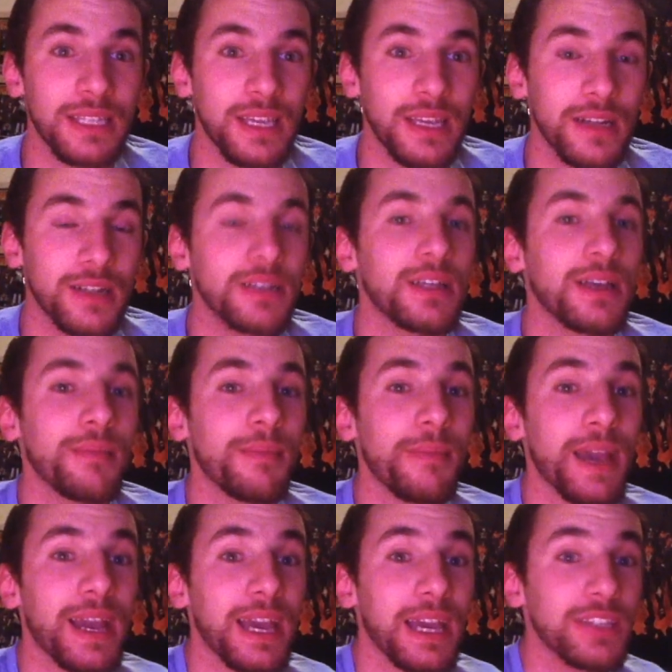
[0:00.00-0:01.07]
Tanner coming
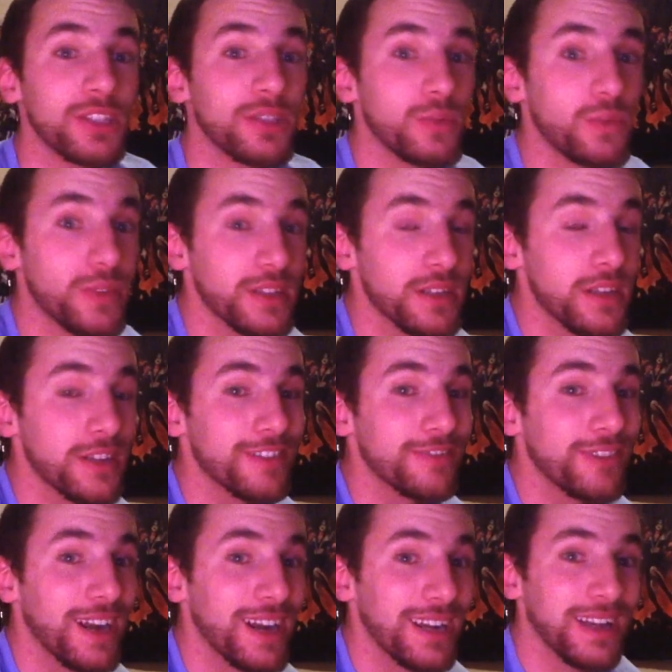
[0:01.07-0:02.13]
back at you with another
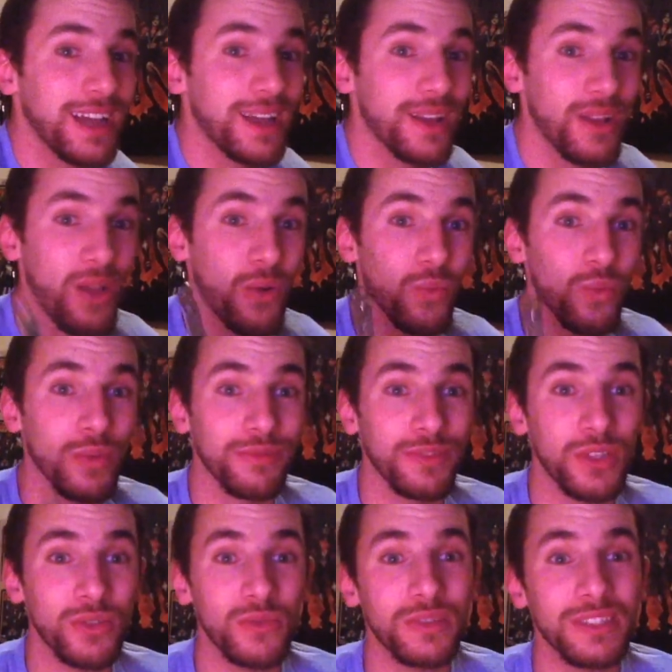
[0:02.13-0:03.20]
Friday night
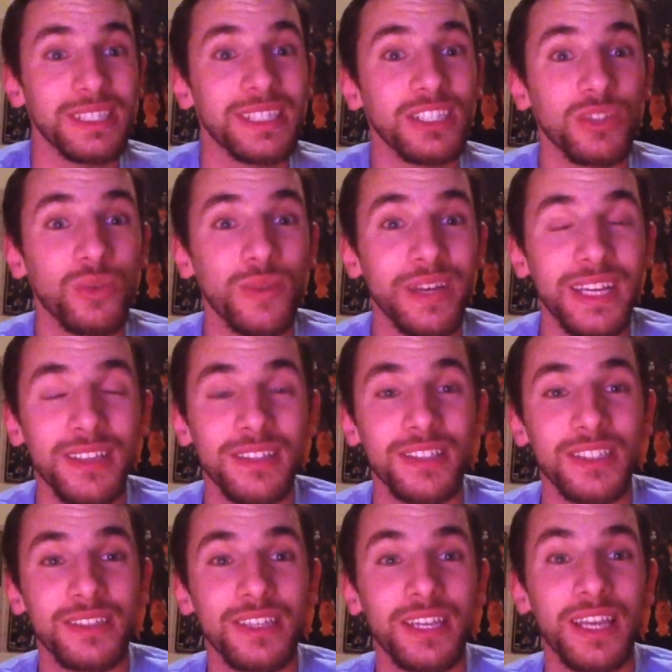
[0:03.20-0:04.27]
review. Let's get your
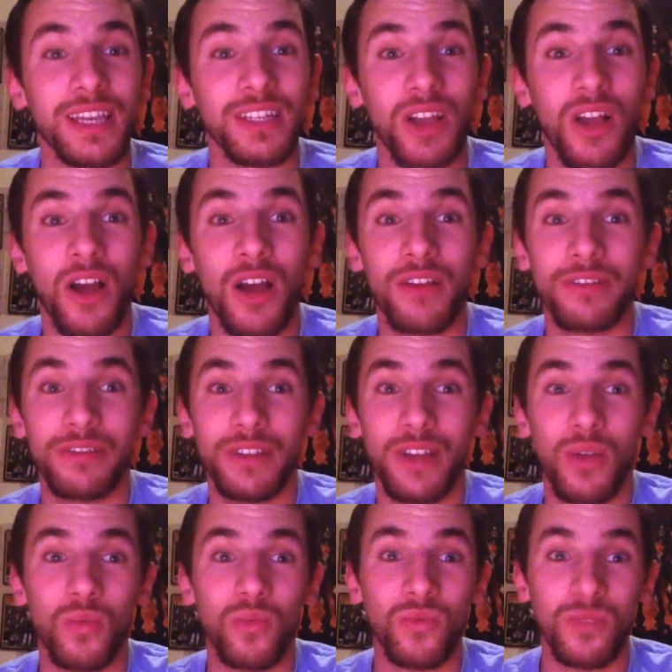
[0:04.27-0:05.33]
weekends kicked off
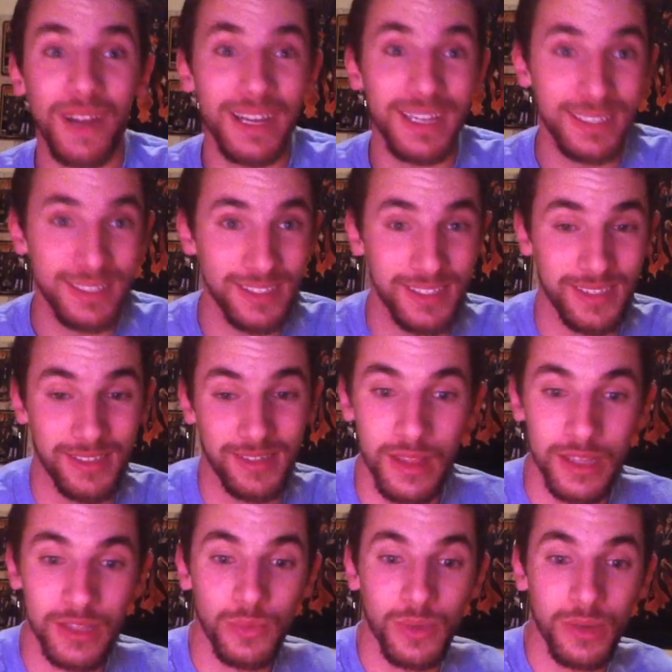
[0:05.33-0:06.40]
right.
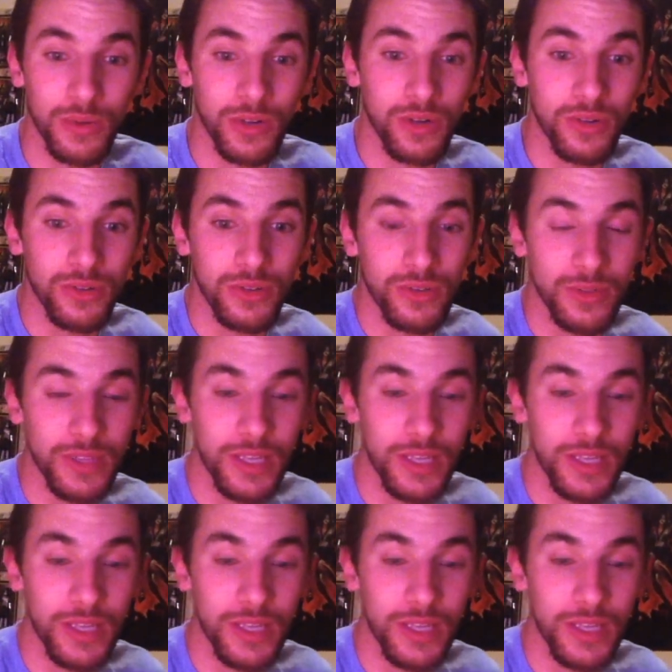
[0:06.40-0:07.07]
This week we're going to do